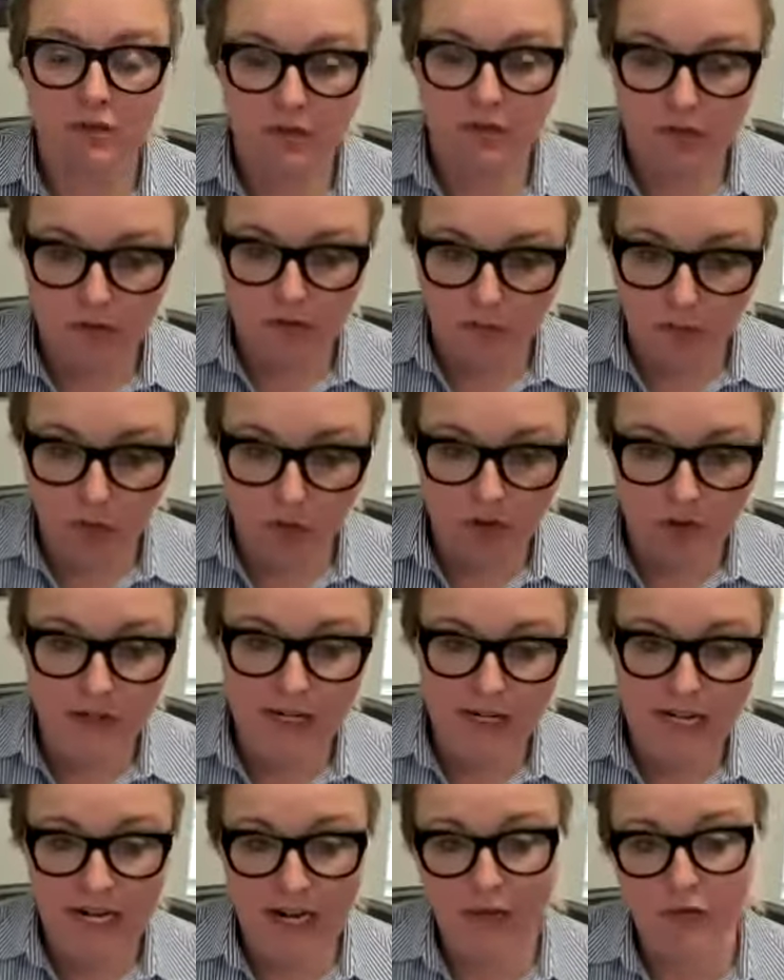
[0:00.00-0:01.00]
the Port
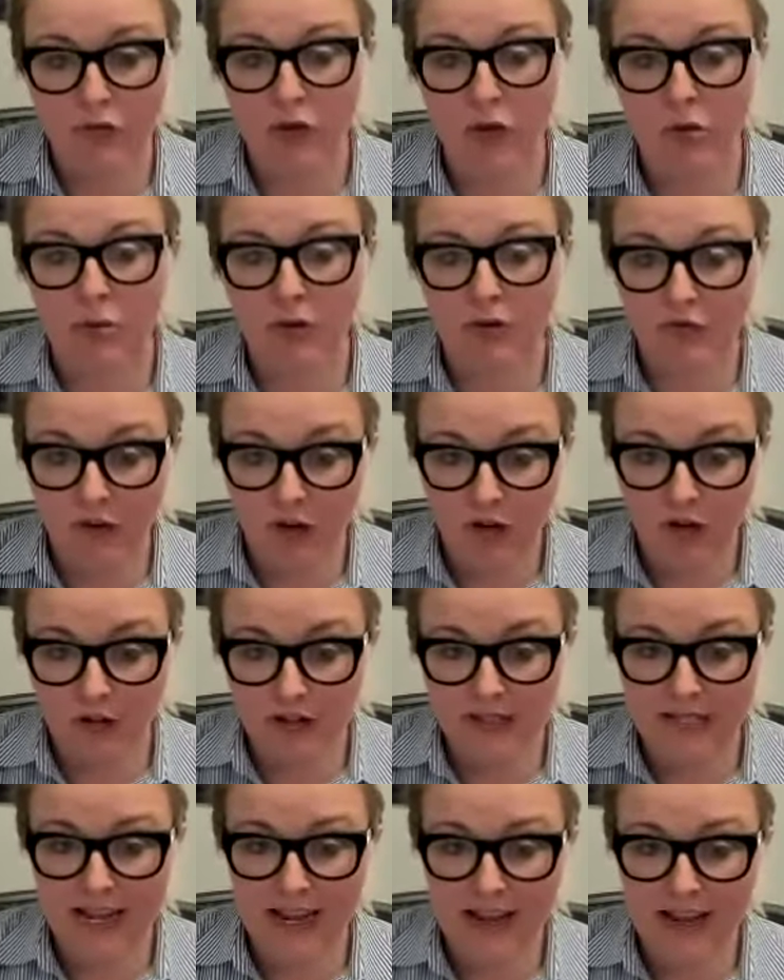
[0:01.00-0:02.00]
Canaveral,
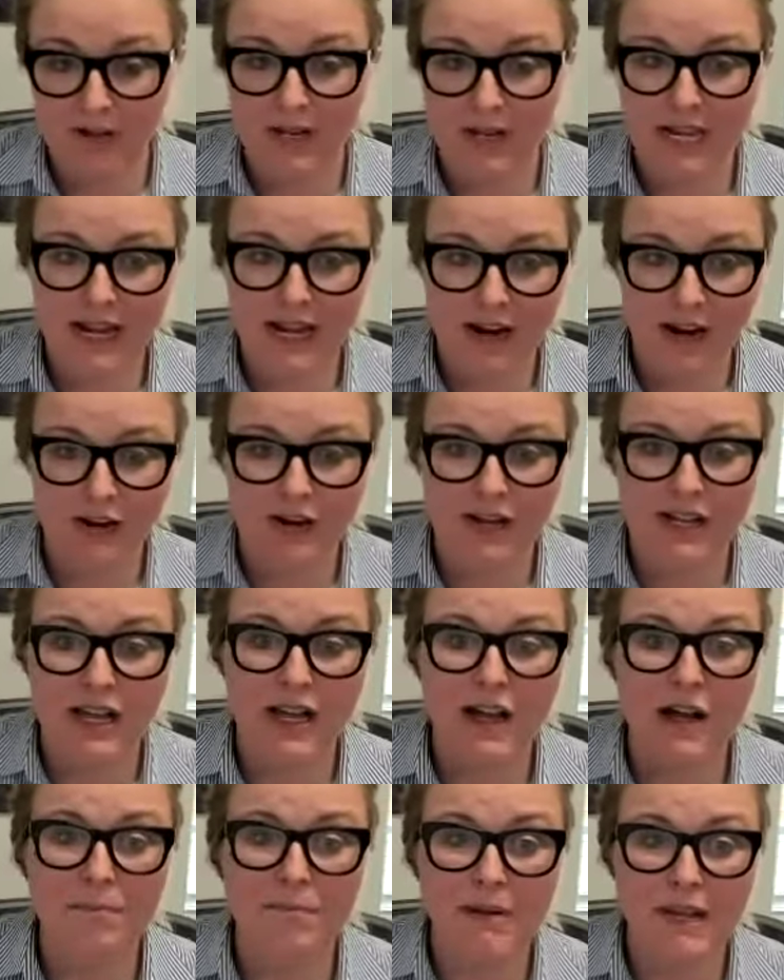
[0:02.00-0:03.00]
Brevard County
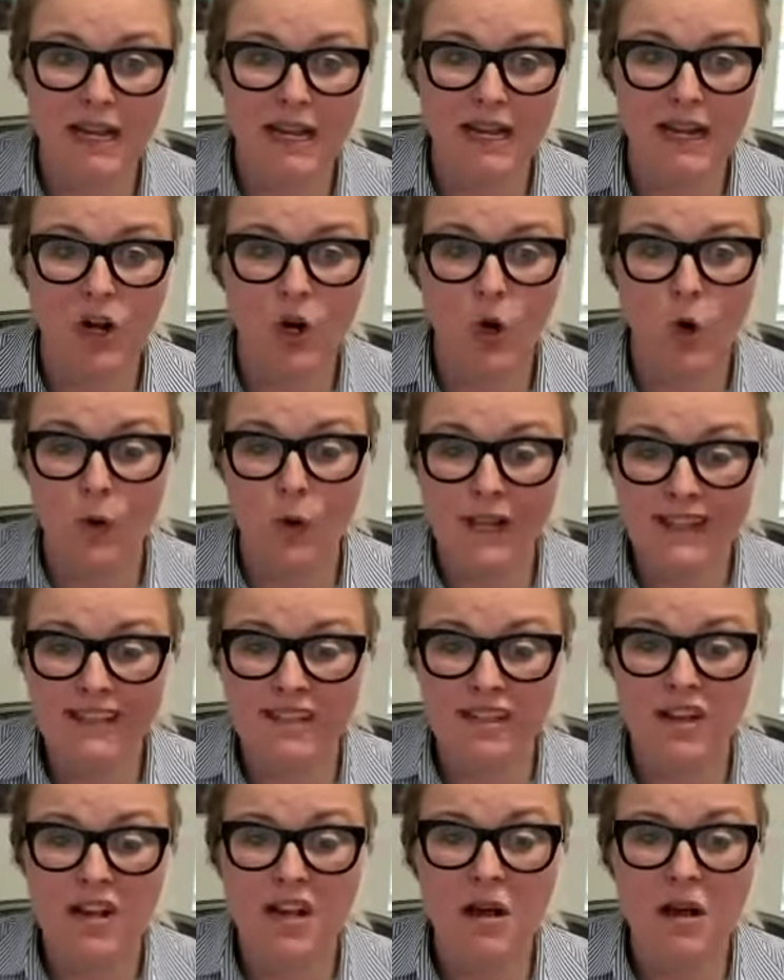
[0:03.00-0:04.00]
area being a
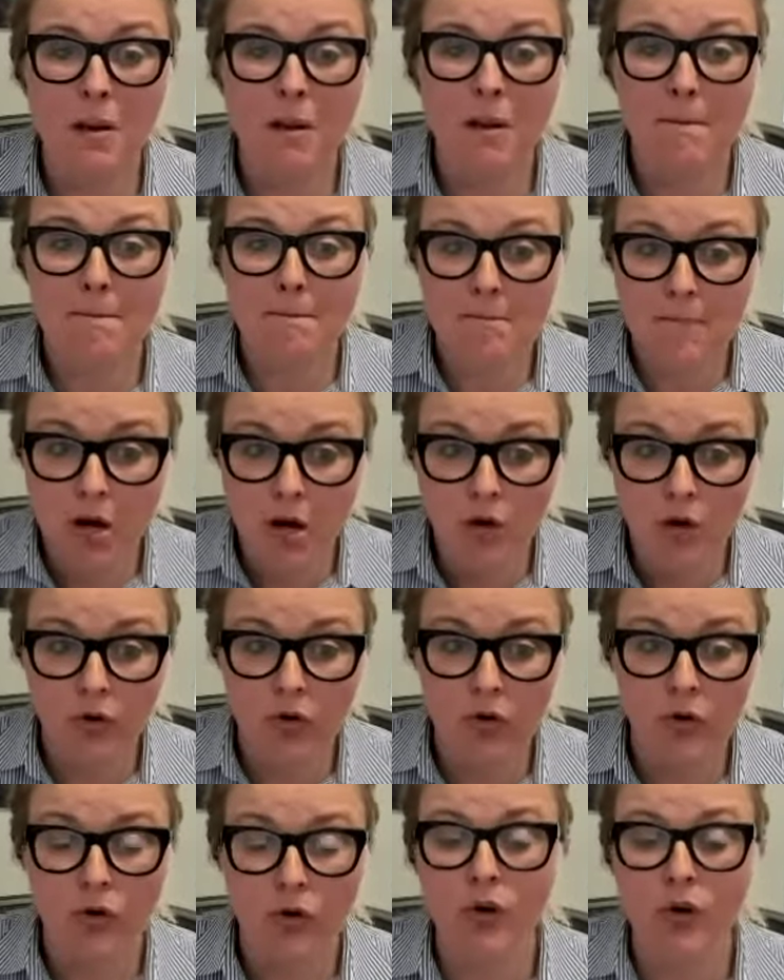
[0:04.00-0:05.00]

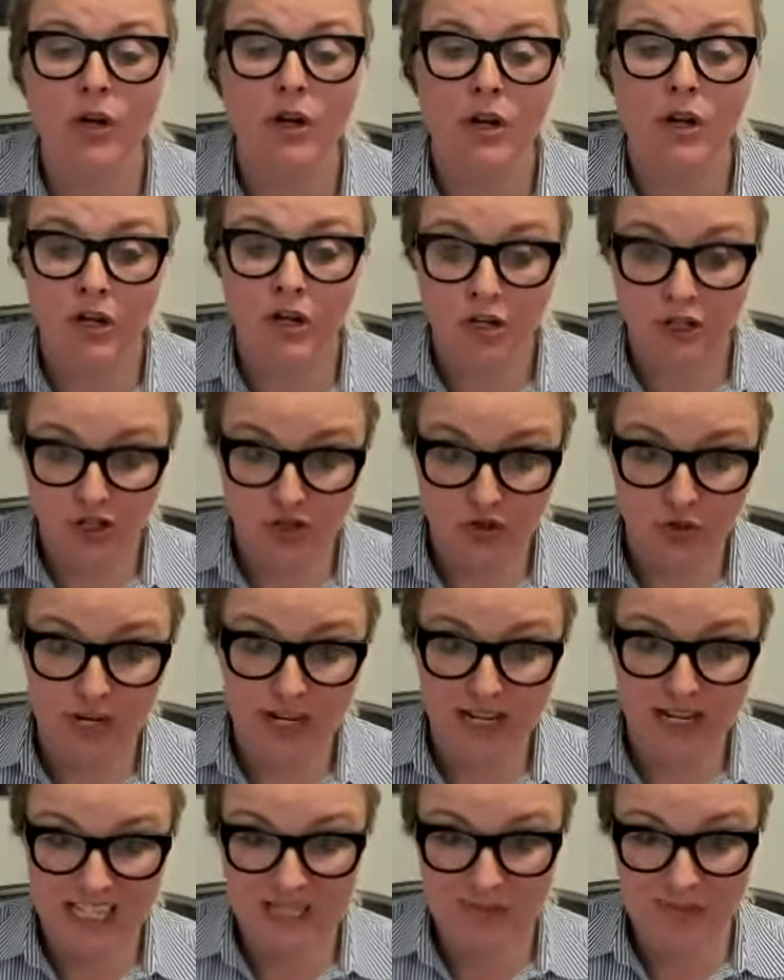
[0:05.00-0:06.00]
Quintamodel
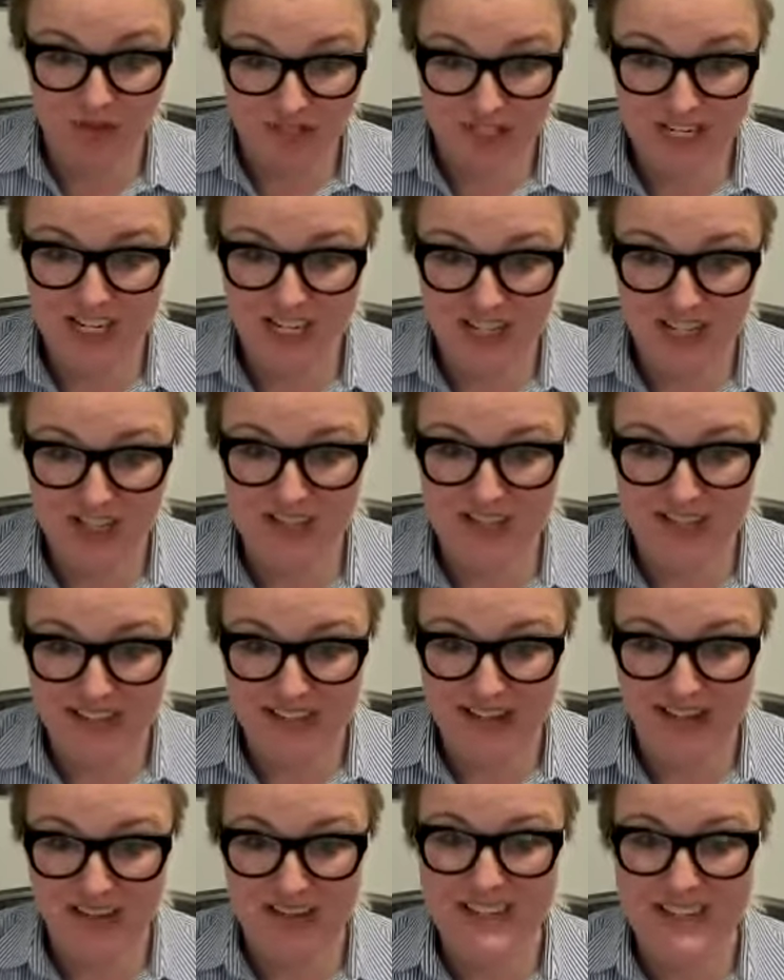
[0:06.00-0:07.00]
transportation
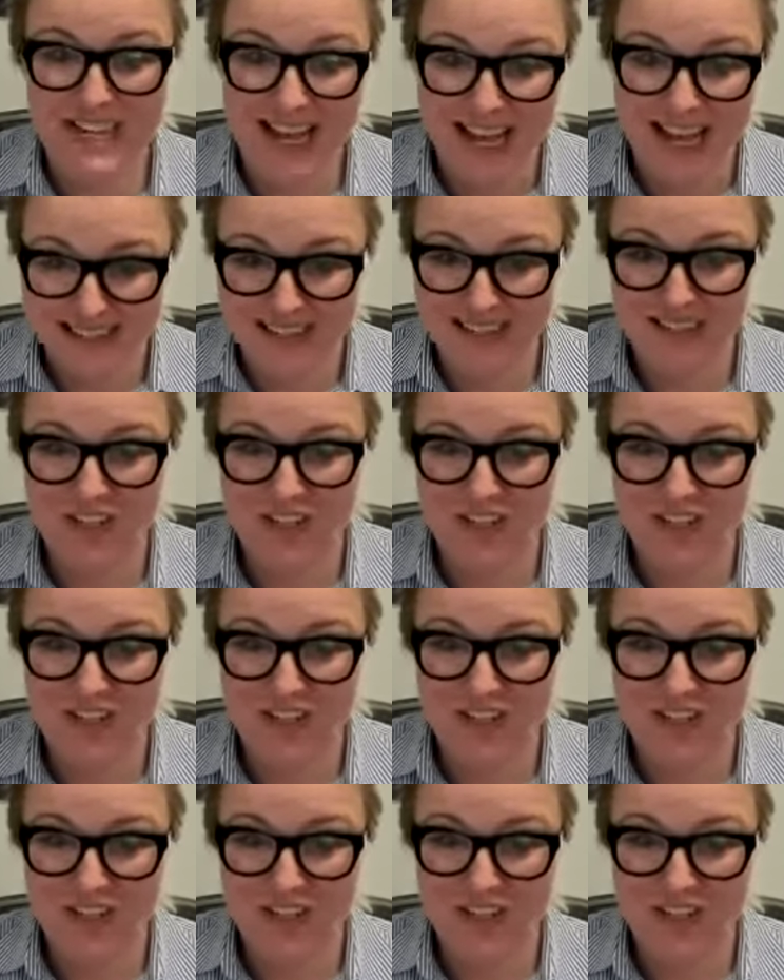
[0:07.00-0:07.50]
center. Yes,